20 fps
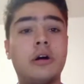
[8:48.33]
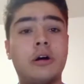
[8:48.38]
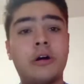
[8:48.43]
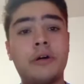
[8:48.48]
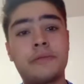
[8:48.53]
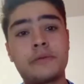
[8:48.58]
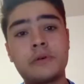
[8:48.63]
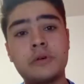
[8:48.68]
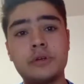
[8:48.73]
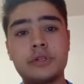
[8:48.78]

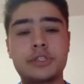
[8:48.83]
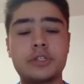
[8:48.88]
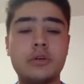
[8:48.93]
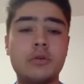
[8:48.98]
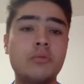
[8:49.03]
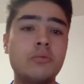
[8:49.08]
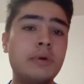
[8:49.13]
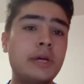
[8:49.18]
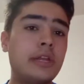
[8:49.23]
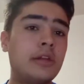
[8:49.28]
of course
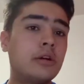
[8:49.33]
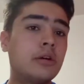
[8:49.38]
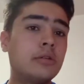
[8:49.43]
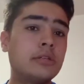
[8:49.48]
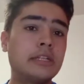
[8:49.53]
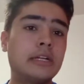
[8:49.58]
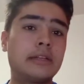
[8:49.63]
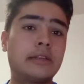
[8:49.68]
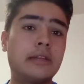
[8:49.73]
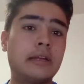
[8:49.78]
we know
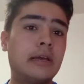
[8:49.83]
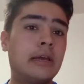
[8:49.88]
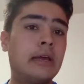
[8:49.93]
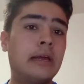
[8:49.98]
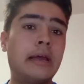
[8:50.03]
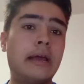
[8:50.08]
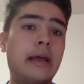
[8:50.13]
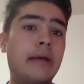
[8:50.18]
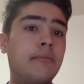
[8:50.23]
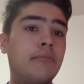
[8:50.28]
that
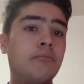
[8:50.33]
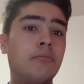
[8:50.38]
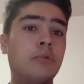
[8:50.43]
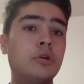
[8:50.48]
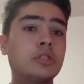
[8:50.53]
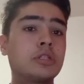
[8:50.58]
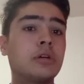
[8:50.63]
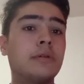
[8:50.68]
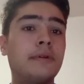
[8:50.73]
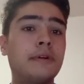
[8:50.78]

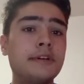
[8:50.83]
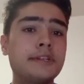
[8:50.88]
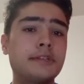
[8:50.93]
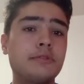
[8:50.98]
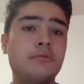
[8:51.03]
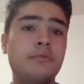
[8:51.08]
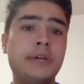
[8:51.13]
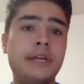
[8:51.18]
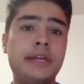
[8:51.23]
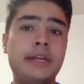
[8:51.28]
most of us,
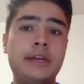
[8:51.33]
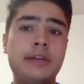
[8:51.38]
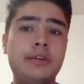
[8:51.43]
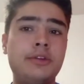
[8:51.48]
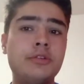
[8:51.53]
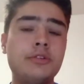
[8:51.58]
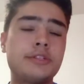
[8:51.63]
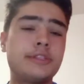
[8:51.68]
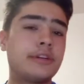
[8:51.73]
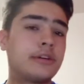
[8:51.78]
we
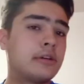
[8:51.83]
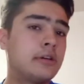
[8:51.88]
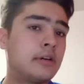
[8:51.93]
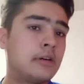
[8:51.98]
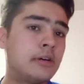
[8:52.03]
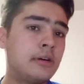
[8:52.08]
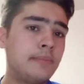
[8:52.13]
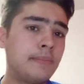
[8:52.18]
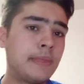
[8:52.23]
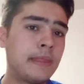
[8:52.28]
use the
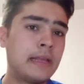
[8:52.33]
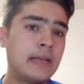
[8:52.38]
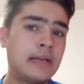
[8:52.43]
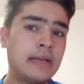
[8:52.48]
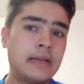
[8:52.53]
car